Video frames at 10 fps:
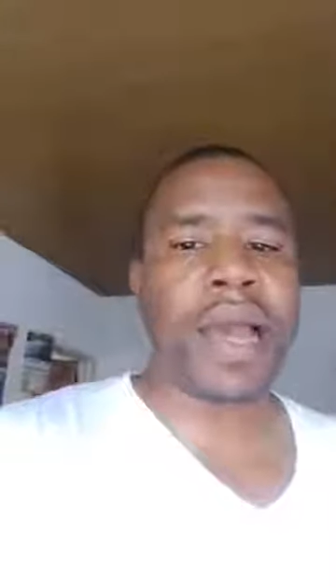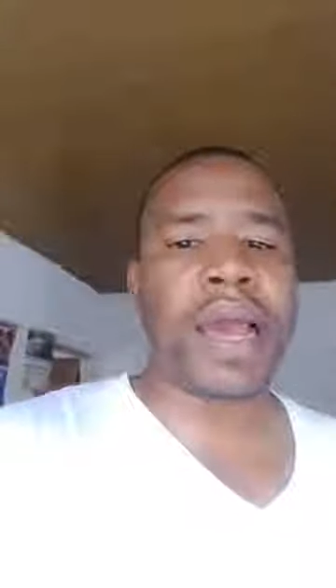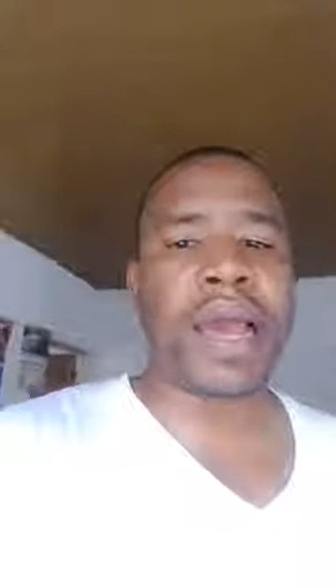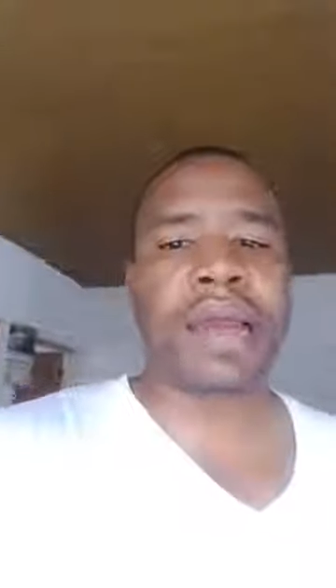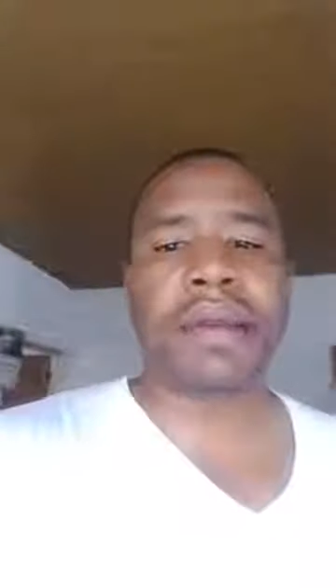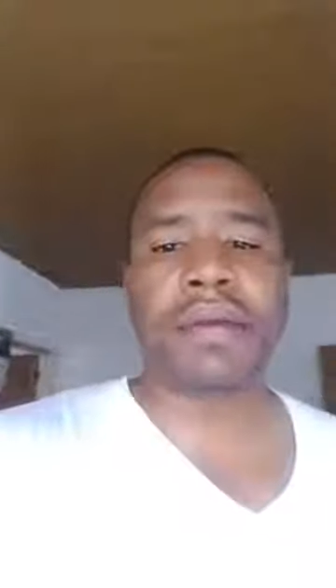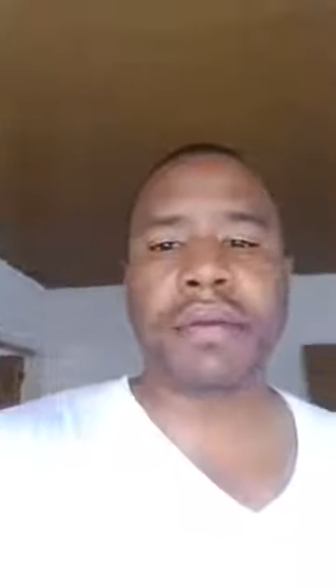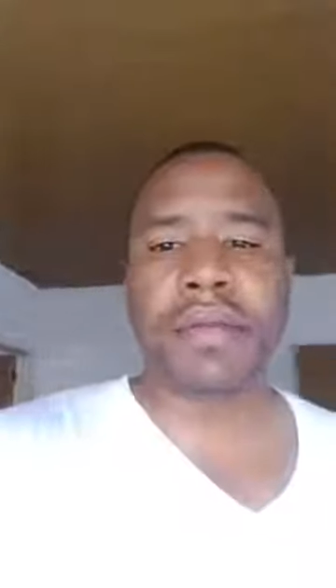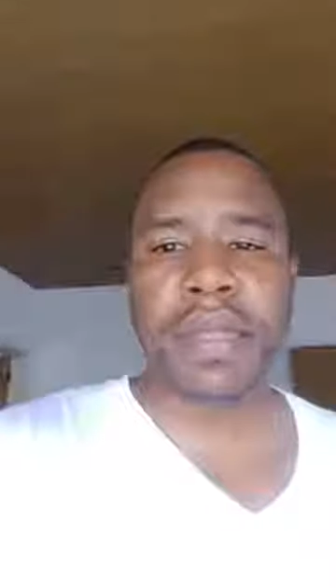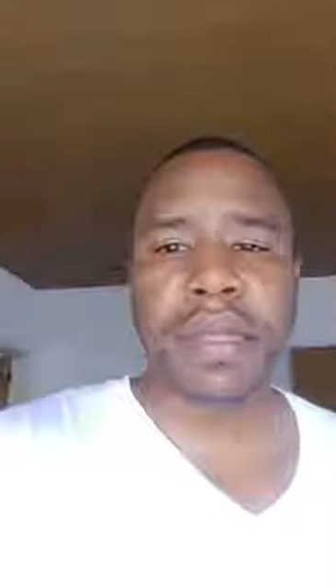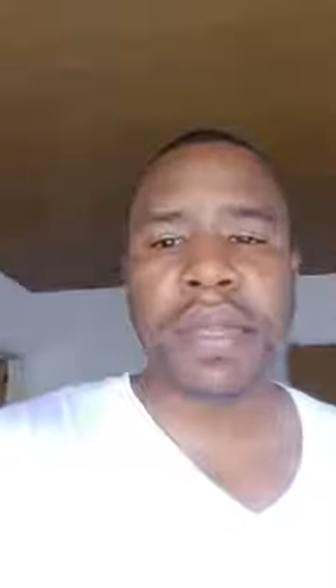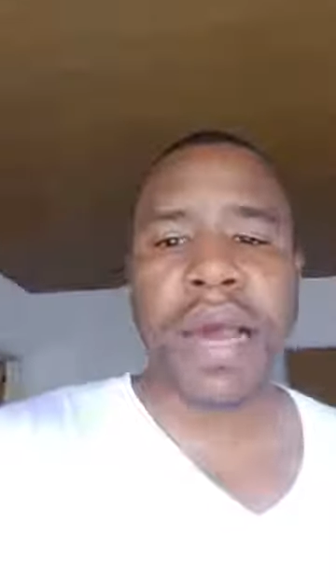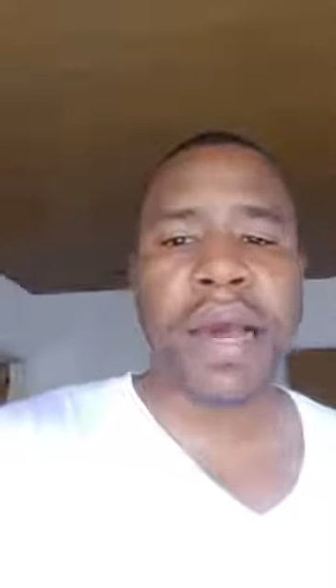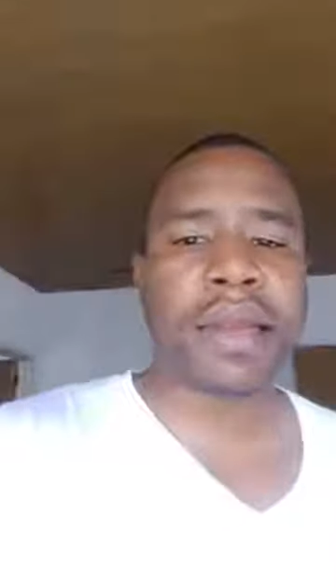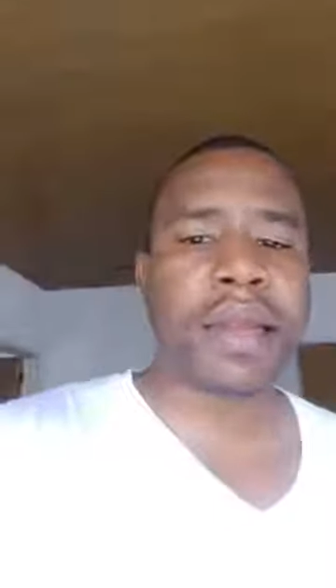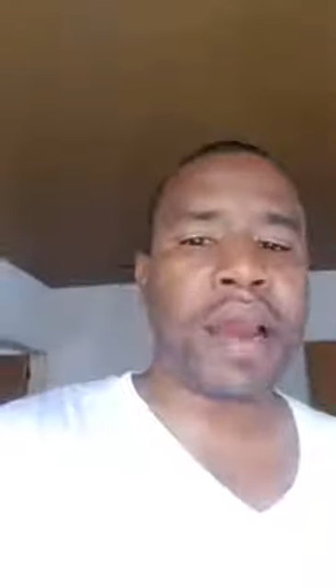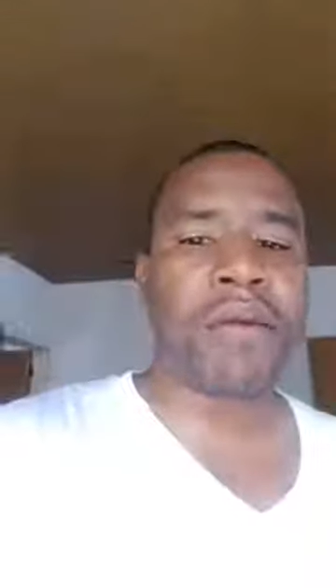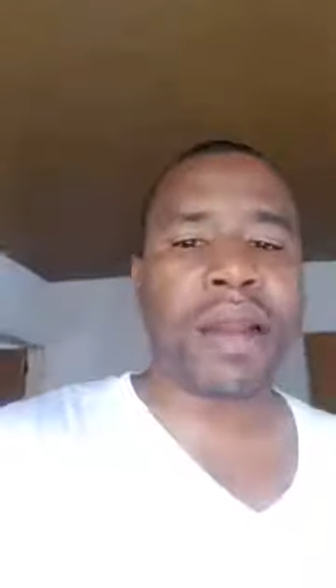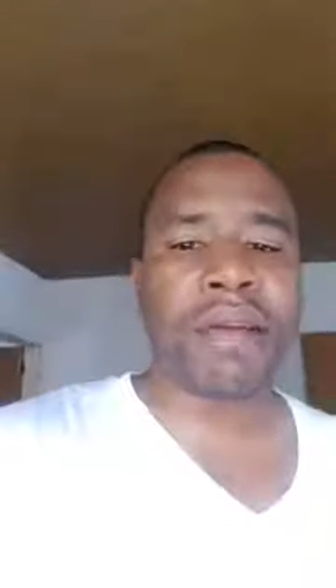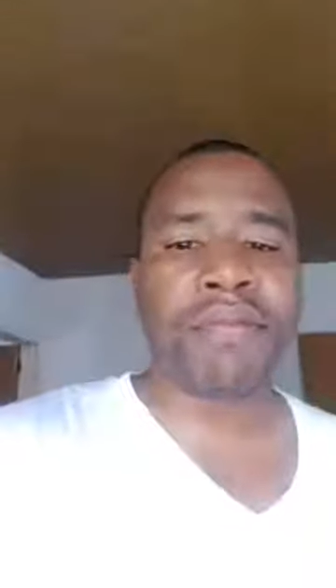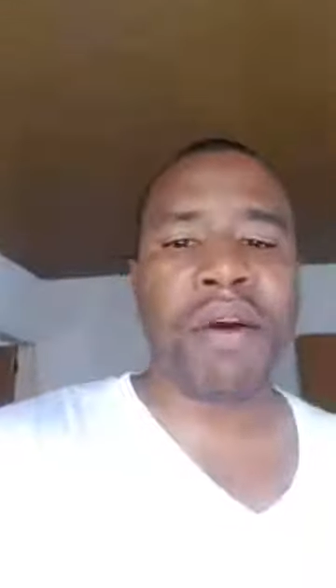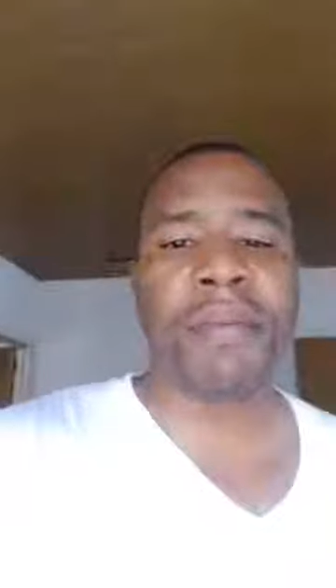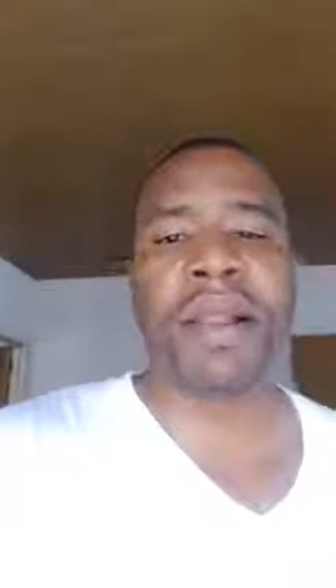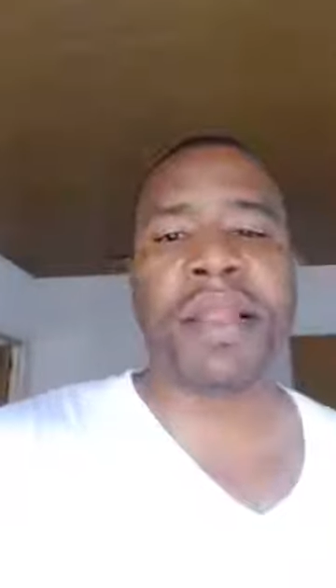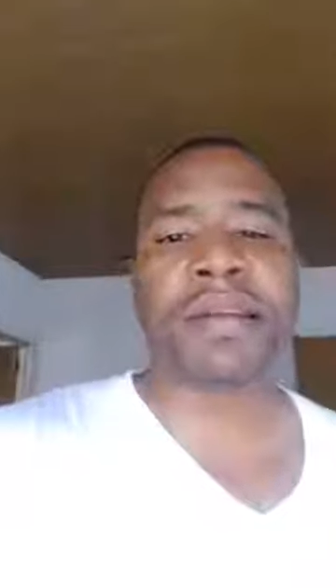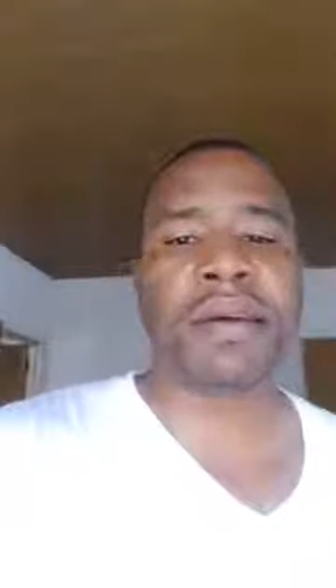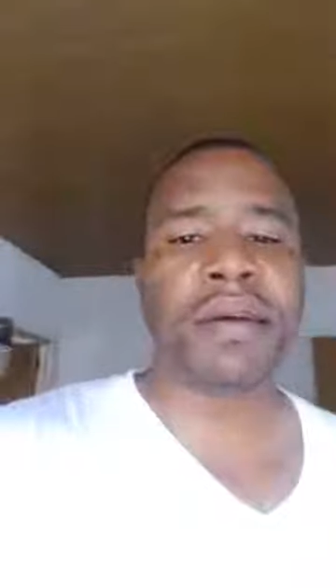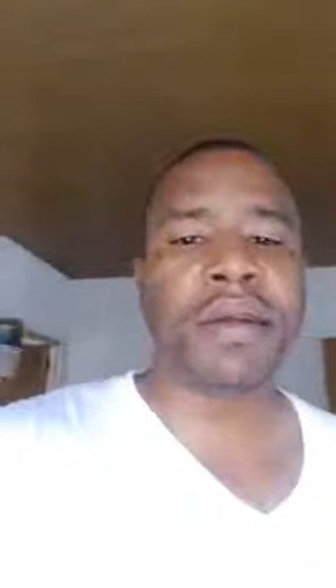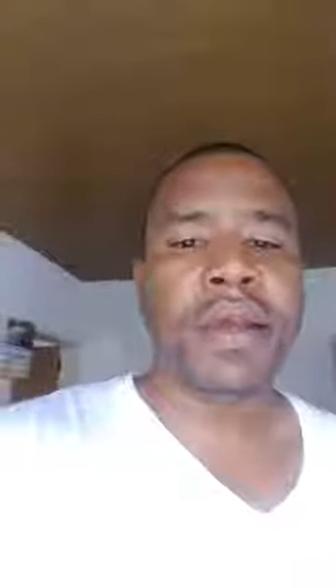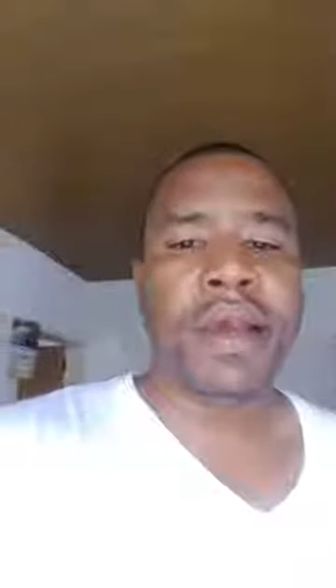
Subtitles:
I did that. I write a formal letter.